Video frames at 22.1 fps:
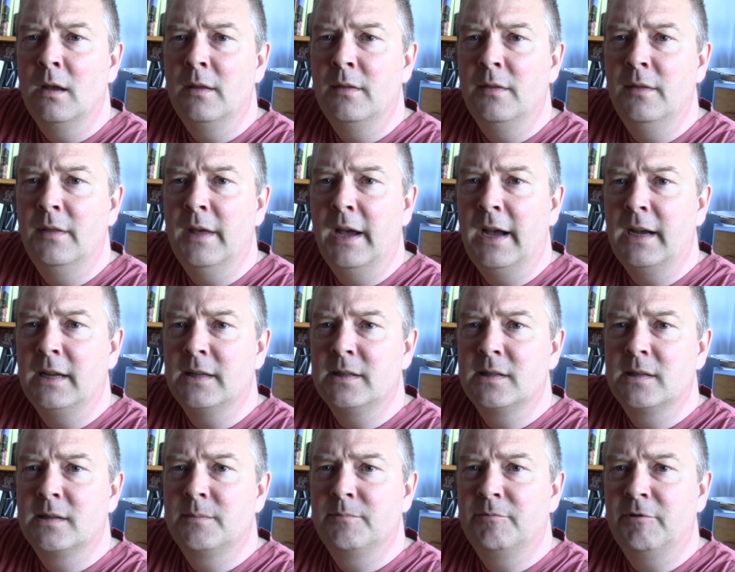
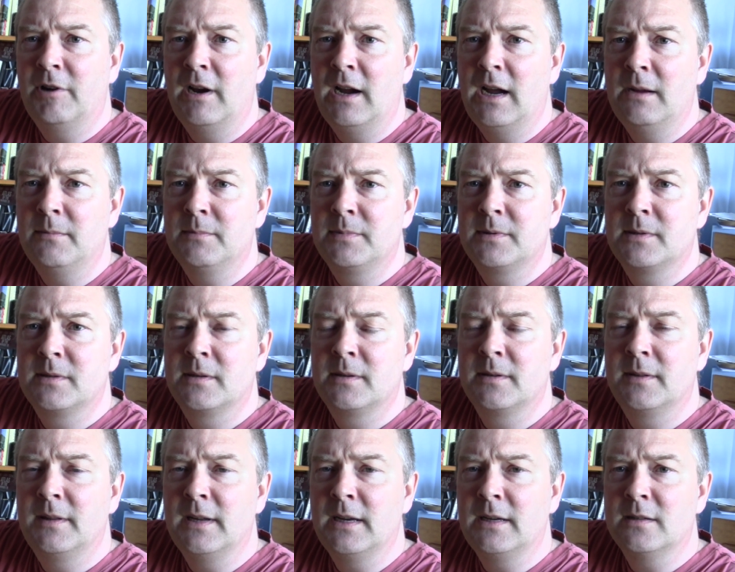that
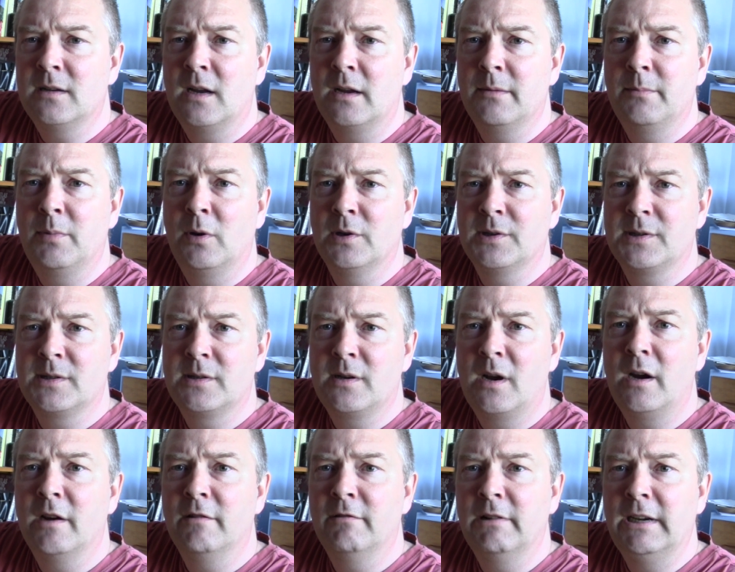perhaps things like
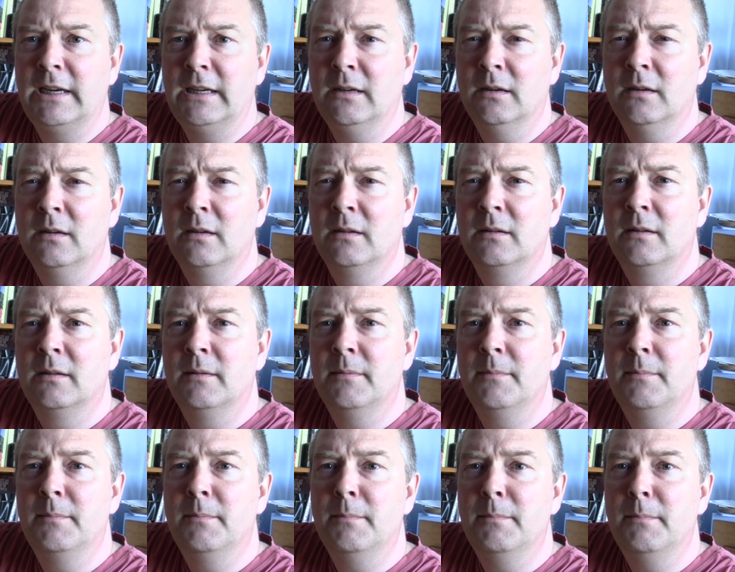polystyrene
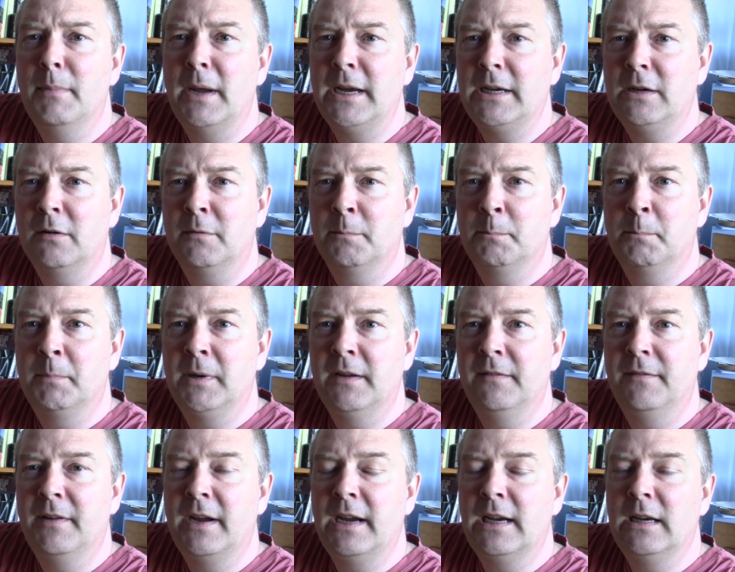may not be
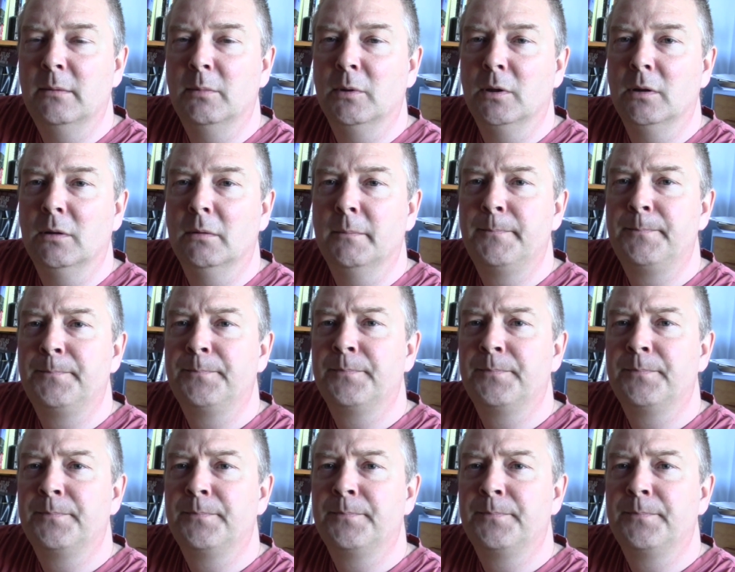available,